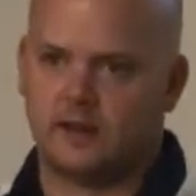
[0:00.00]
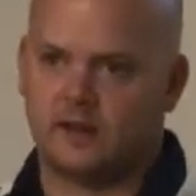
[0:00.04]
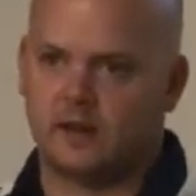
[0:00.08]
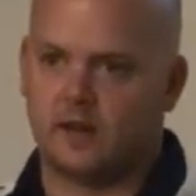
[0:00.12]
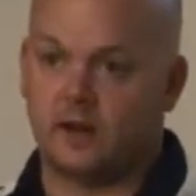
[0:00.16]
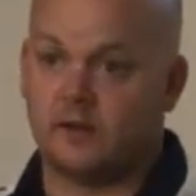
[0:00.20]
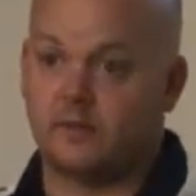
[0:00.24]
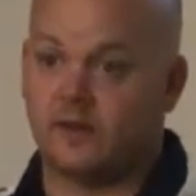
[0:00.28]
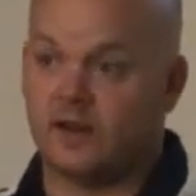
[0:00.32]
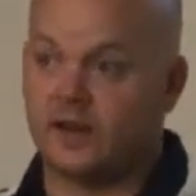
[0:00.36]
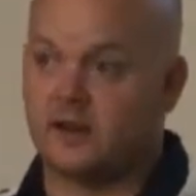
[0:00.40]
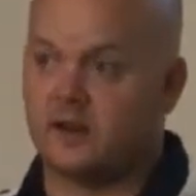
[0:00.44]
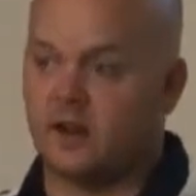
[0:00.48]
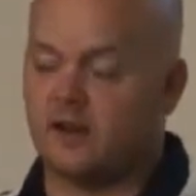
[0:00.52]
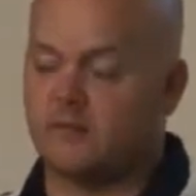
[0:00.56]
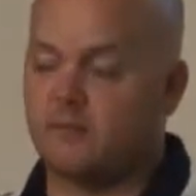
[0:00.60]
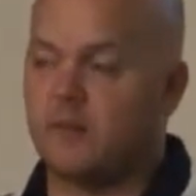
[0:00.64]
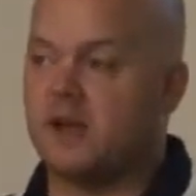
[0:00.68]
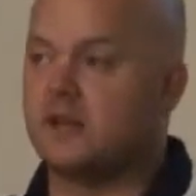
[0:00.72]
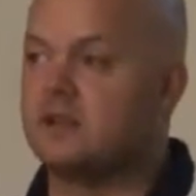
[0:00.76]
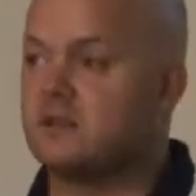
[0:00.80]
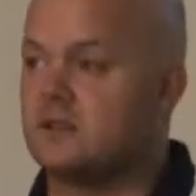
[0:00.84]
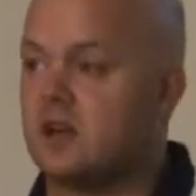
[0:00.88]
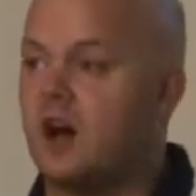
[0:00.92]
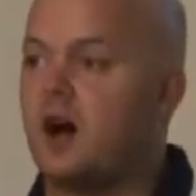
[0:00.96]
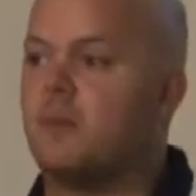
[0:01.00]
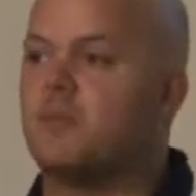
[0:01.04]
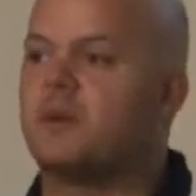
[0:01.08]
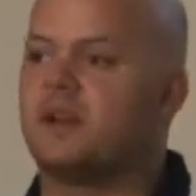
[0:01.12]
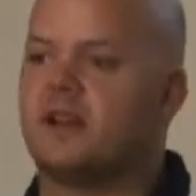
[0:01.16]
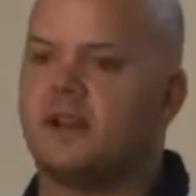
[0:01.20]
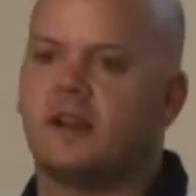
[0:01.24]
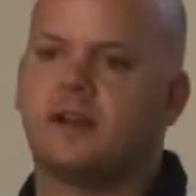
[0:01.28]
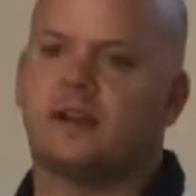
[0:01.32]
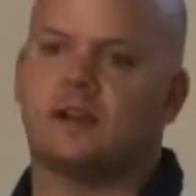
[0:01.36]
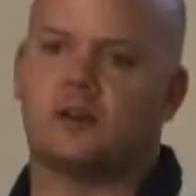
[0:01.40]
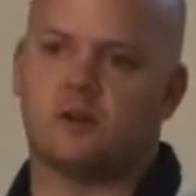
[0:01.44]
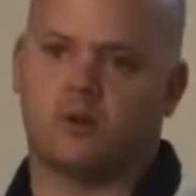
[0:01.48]
I've, had, I've met top
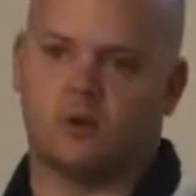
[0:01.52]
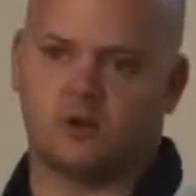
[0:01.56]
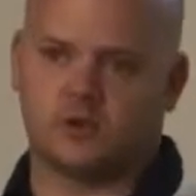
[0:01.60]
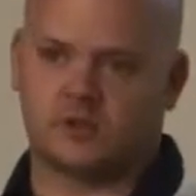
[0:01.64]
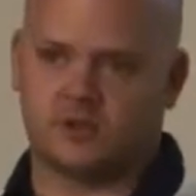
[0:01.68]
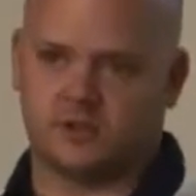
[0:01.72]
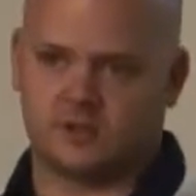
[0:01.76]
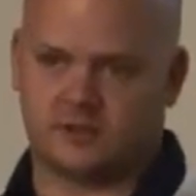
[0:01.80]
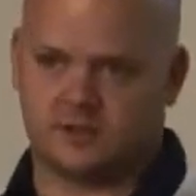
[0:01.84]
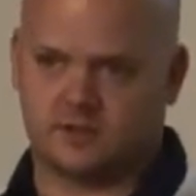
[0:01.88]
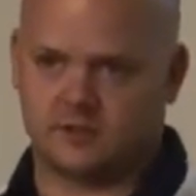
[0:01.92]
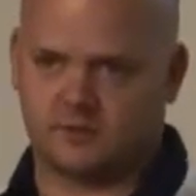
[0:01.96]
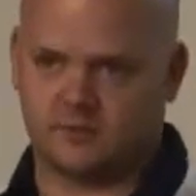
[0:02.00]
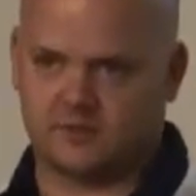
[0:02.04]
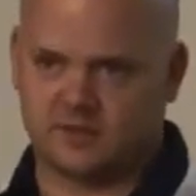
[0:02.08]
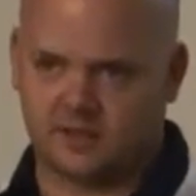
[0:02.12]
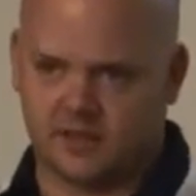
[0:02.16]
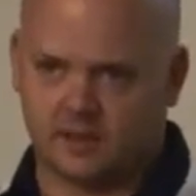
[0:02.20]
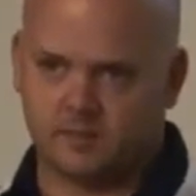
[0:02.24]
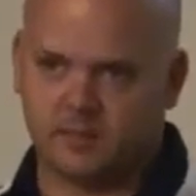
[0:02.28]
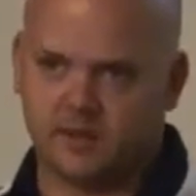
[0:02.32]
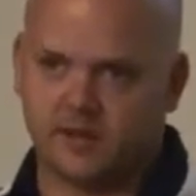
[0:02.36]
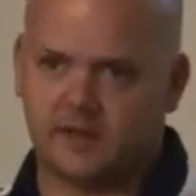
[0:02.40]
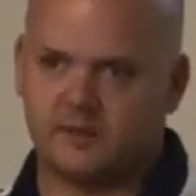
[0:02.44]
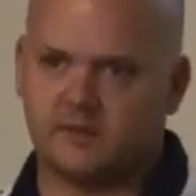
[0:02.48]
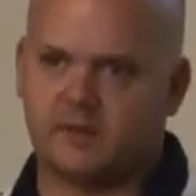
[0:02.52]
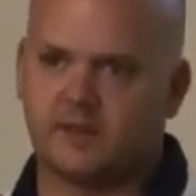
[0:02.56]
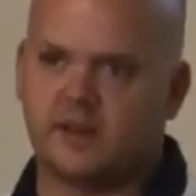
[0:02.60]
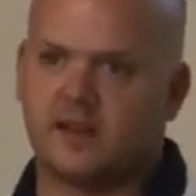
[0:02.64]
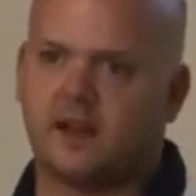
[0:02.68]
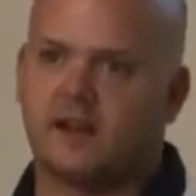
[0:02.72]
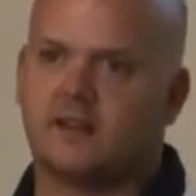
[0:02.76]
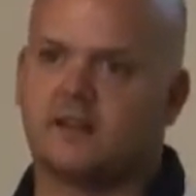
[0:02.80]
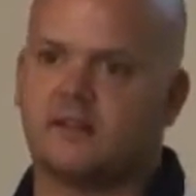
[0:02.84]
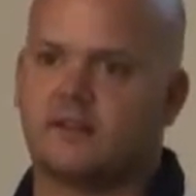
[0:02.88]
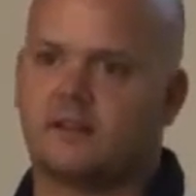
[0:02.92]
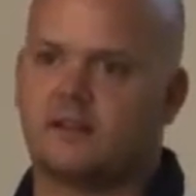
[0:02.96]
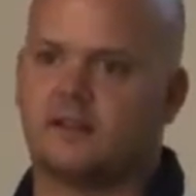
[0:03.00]
athletic coaches who still believe in
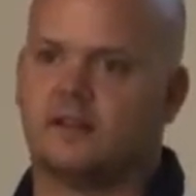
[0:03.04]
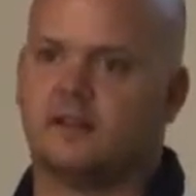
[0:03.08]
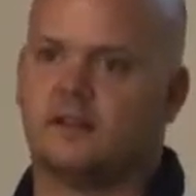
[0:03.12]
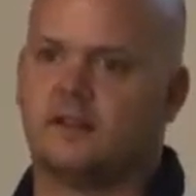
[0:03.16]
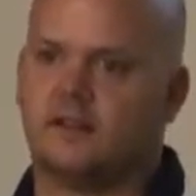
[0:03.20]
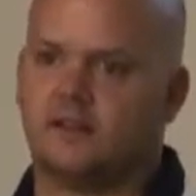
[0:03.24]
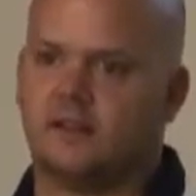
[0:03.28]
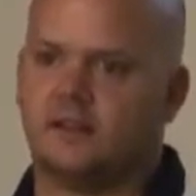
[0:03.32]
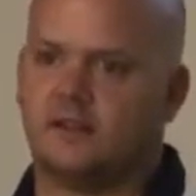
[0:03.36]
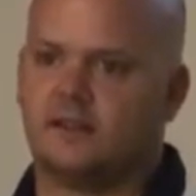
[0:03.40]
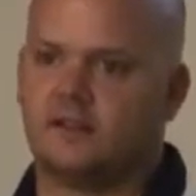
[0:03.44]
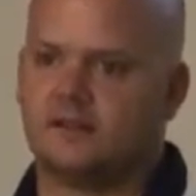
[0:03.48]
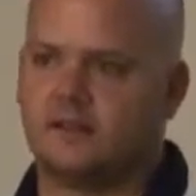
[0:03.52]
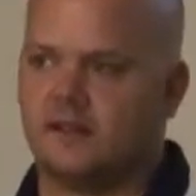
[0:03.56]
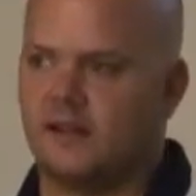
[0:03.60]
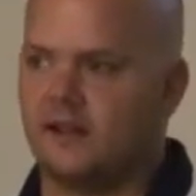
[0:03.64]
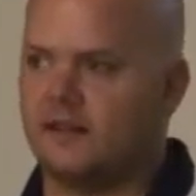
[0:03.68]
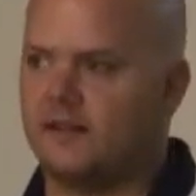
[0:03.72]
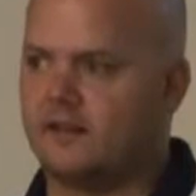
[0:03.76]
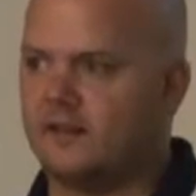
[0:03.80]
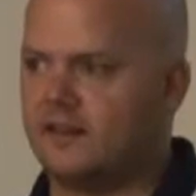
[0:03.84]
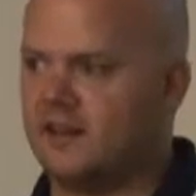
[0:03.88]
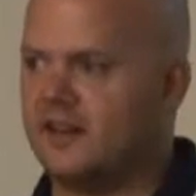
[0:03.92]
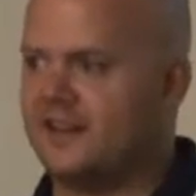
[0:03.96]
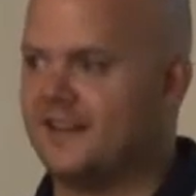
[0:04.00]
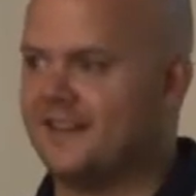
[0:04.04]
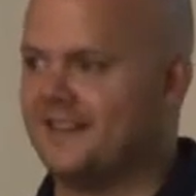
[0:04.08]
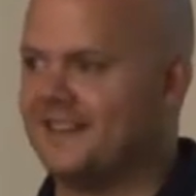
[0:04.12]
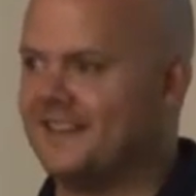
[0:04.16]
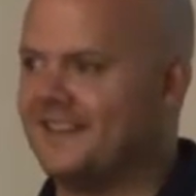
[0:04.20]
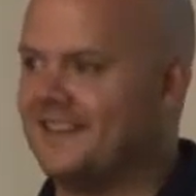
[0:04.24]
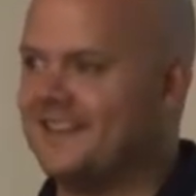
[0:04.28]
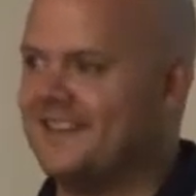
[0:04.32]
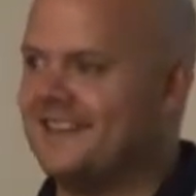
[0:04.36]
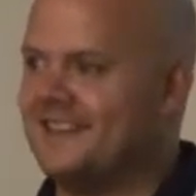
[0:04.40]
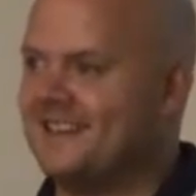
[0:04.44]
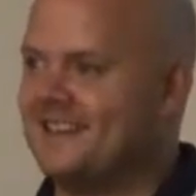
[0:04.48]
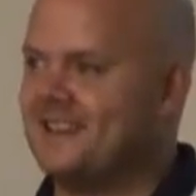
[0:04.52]
that, that
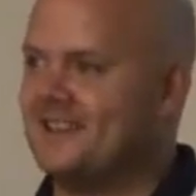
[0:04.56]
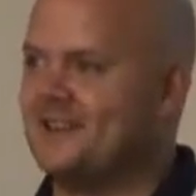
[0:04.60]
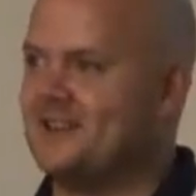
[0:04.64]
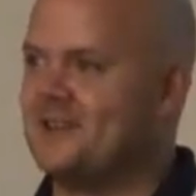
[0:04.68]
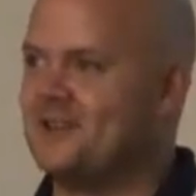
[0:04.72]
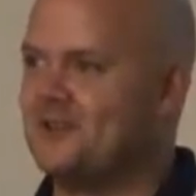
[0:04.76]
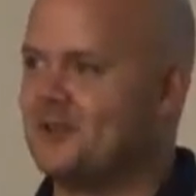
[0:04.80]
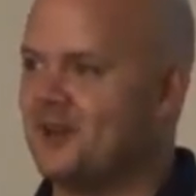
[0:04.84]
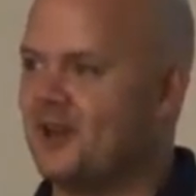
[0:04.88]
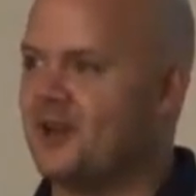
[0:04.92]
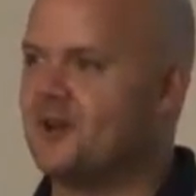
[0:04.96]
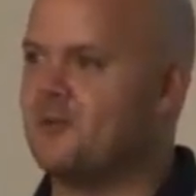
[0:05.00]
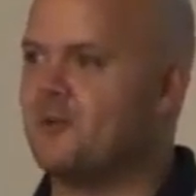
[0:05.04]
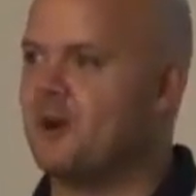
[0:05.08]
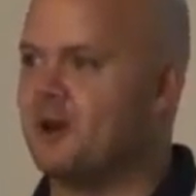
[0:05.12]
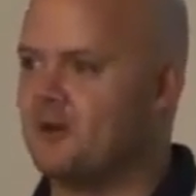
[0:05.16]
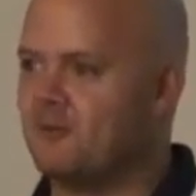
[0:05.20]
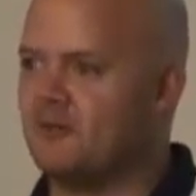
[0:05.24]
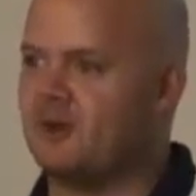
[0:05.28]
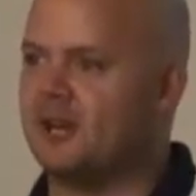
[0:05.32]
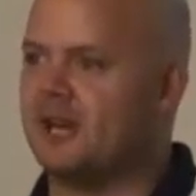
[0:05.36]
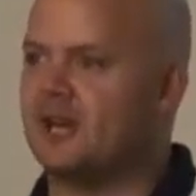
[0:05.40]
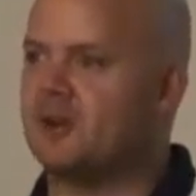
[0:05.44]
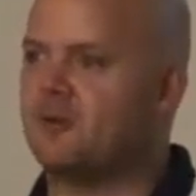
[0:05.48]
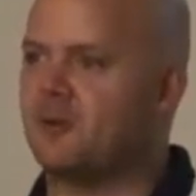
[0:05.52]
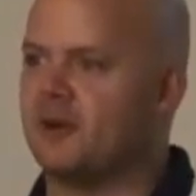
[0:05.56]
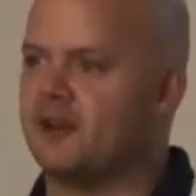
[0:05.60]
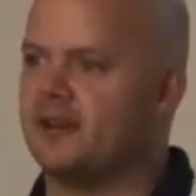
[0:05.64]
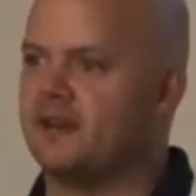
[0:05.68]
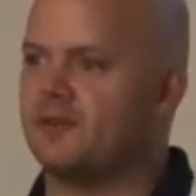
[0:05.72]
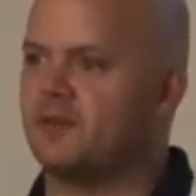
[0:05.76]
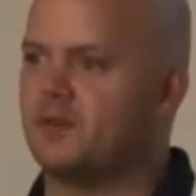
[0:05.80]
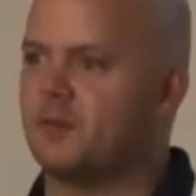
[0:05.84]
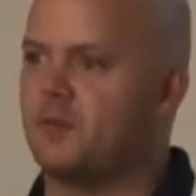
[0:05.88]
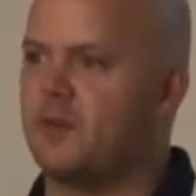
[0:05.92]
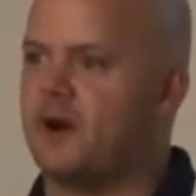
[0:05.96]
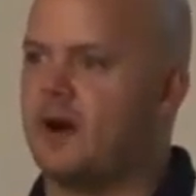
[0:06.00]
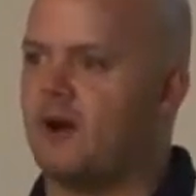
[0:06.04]
you do lightweight really quickly
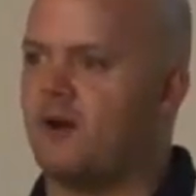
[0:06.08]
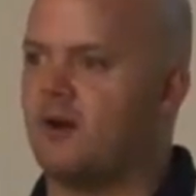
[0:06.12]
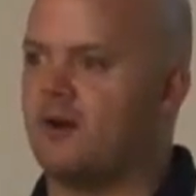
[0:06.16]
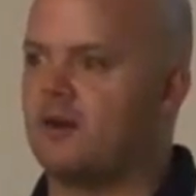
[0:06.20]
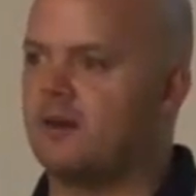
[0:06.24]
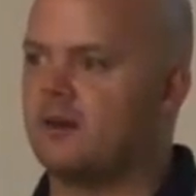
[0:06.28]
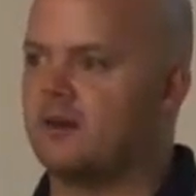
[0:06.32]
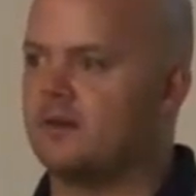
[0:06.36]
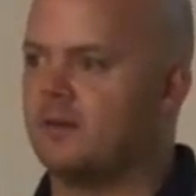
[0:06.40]
for power.